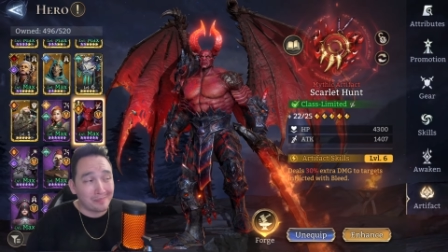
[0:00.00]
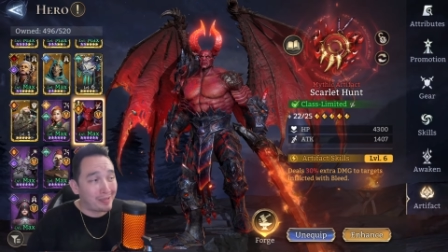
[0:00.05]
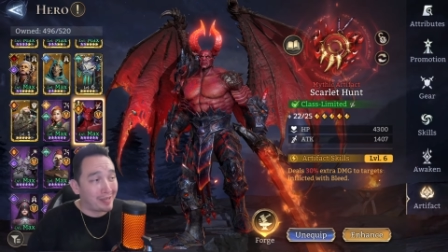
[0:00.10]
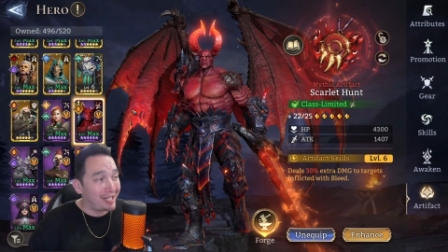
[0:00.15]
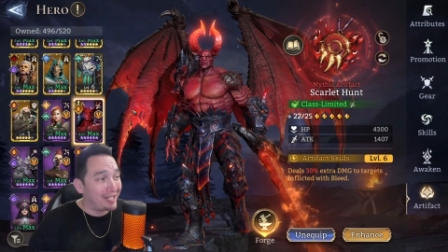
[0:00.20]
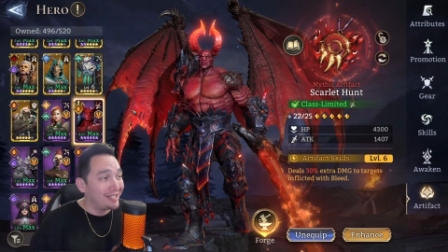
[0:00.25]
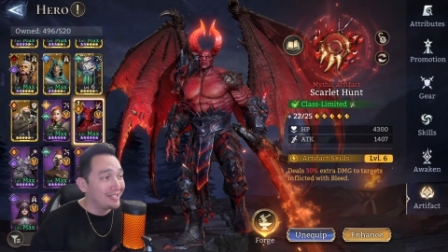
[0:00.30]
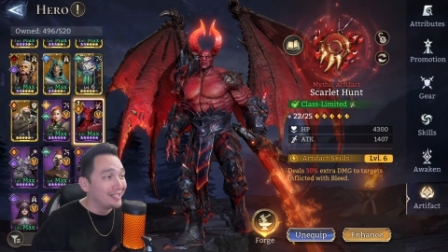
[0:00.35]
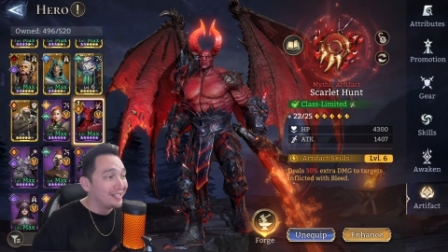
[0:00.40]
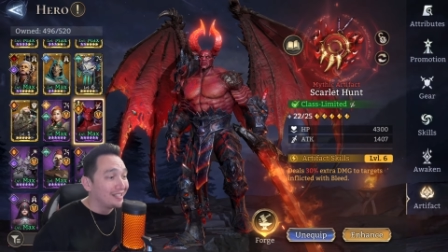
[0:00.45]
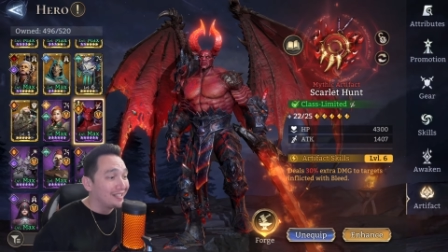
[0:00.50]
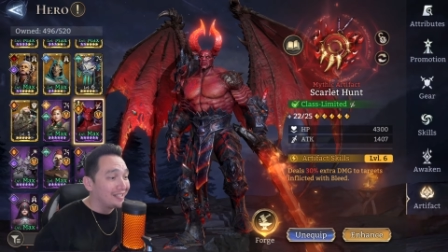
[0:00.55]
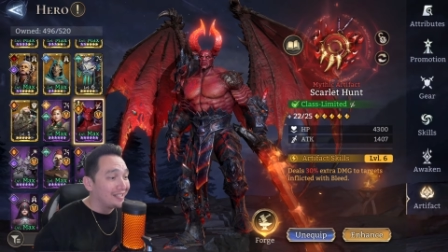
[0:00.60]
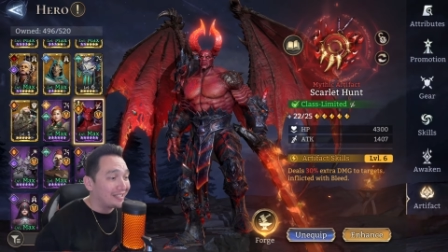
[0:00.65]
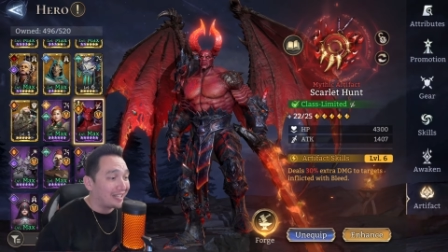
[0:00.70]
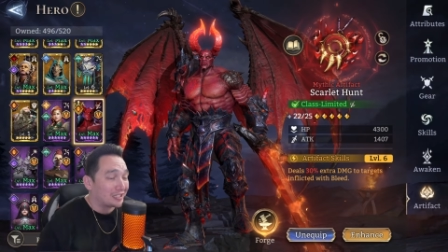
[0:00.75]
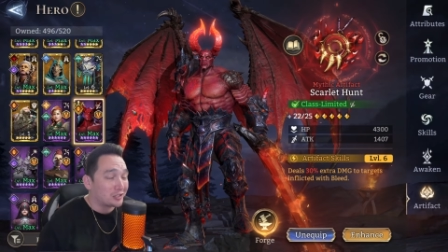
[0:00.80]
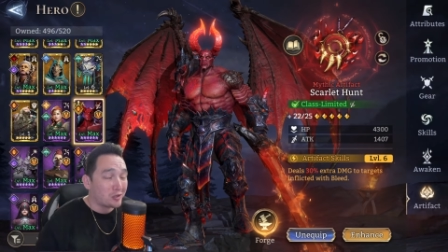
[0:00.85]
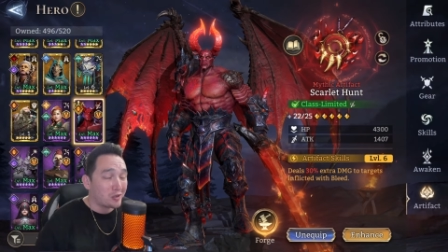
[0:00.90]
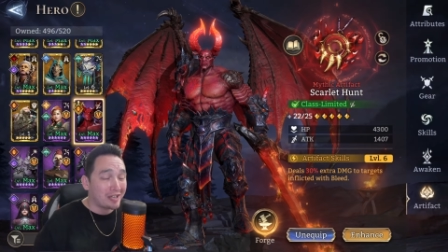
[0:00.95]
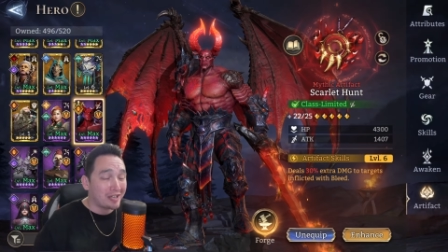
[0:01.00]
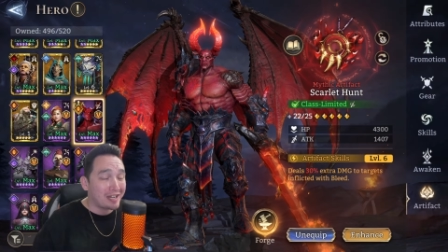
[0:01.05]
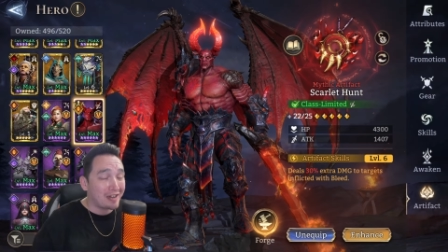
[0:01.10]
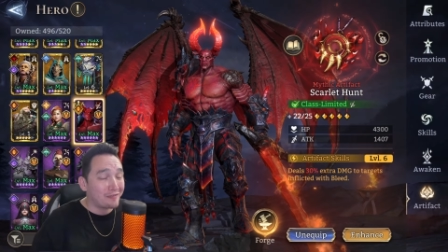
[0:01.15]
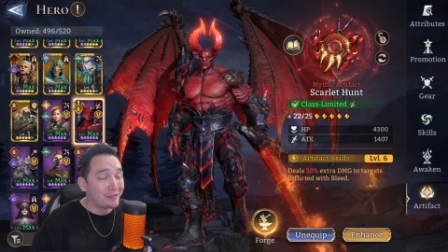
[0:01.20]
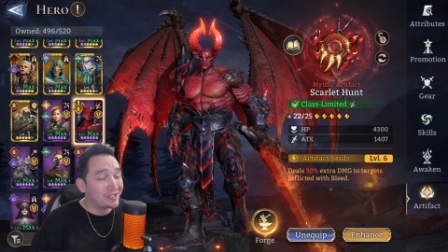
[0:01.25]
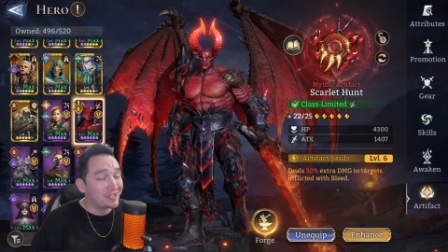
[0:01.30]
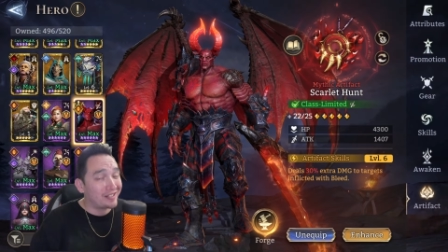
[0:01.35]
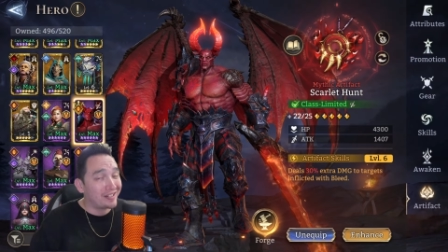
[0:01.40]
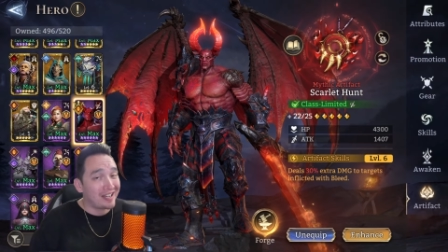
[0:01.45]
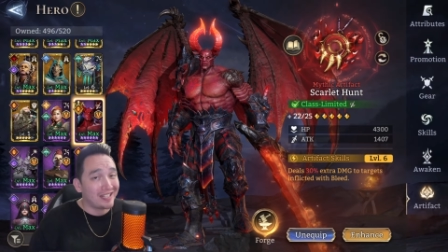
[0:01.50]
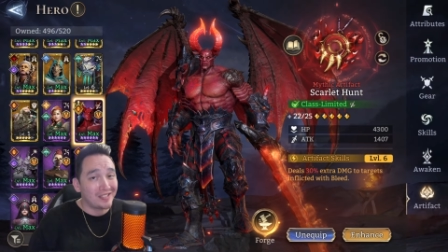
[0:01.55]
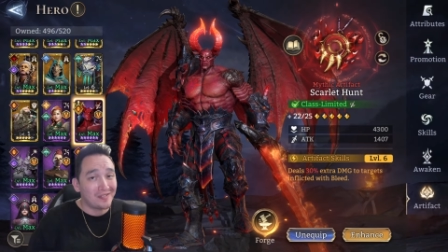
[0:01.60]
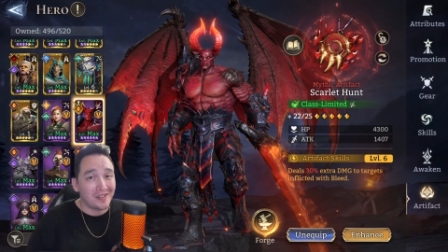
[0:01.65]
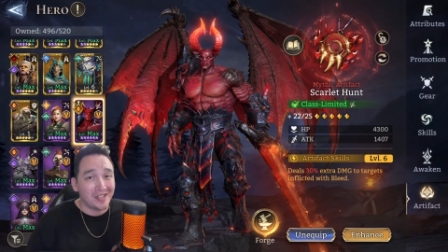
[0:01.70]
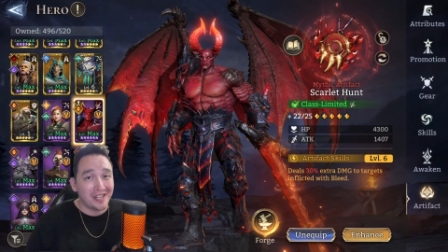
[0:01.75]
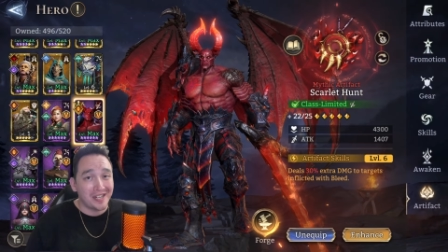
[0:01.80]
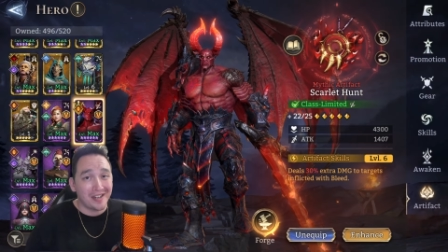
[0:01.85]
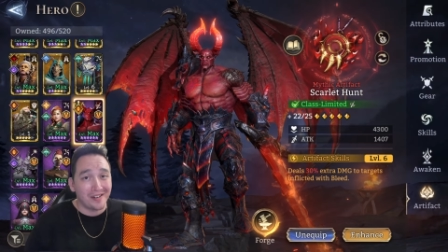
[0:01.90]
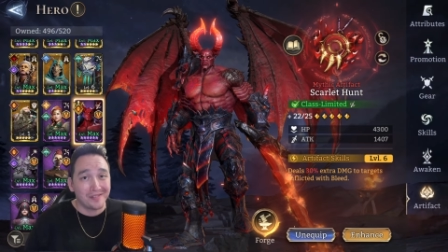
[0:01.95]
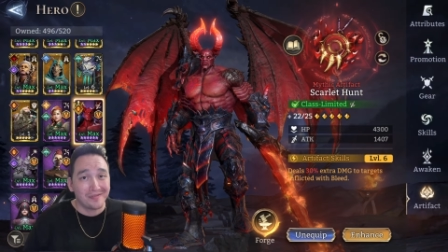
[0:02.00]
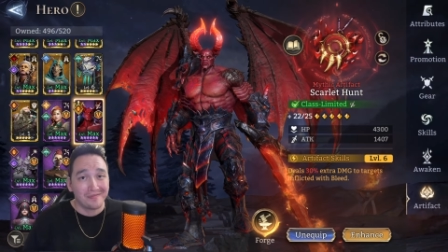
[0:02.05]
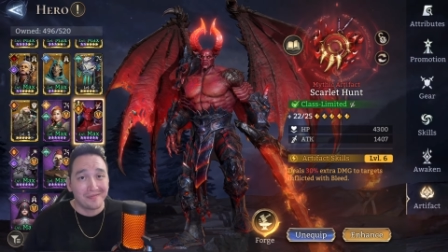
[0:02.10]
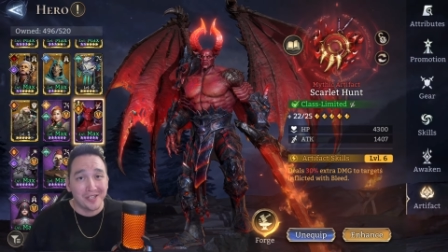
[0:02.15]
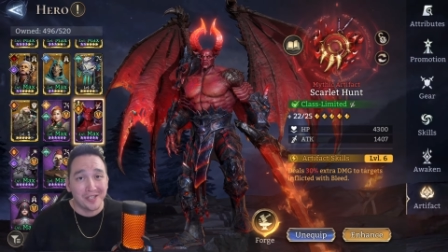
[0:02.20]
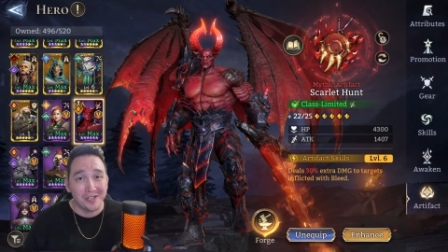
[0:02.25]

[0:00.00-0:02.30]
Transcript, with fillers: But that's all I got for tonight's video.